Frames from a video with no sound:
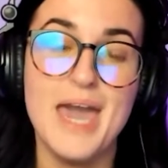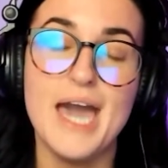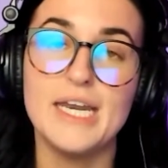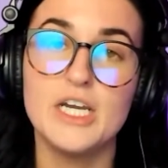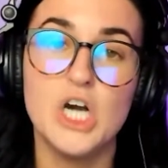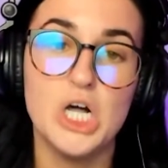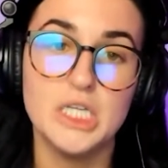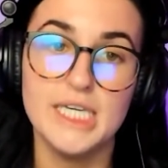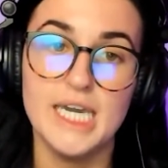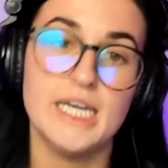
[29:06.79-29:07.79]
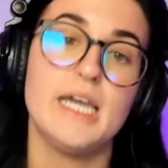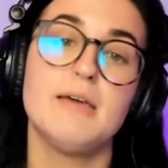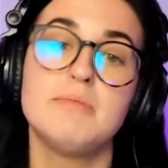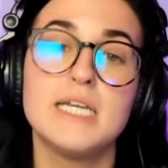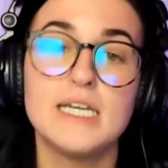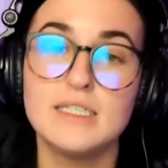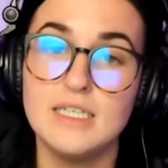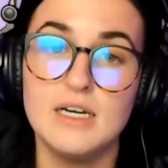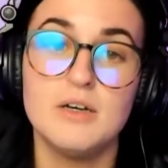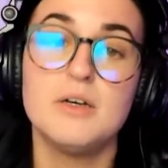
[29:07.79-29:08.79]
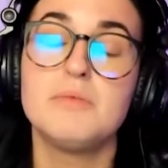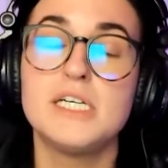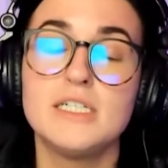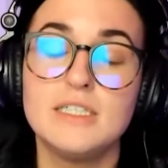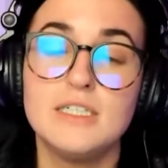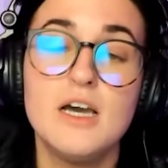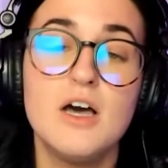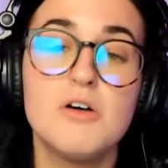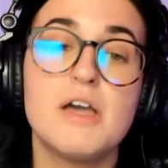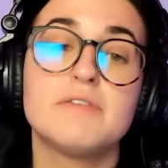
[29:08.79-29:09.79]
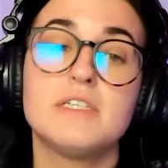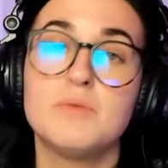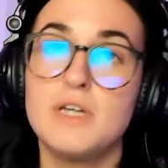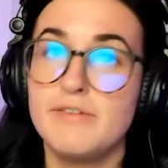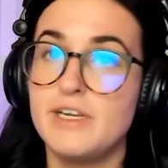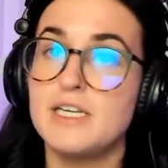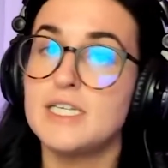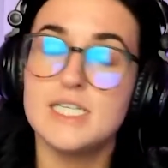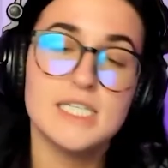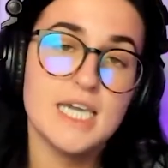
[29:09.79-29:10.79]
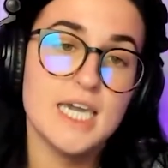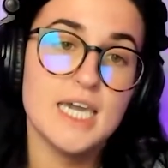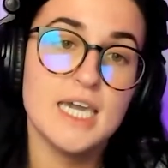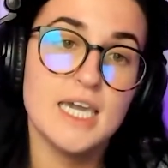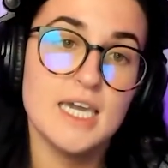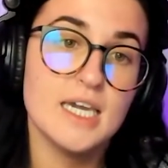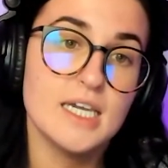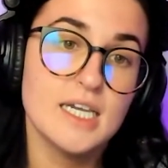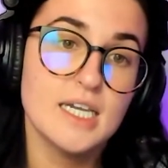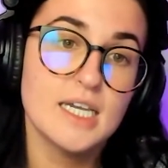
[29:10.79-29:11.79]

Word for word: Matt and Colleen, immediately no, immediately no. I've seen what I needed to see.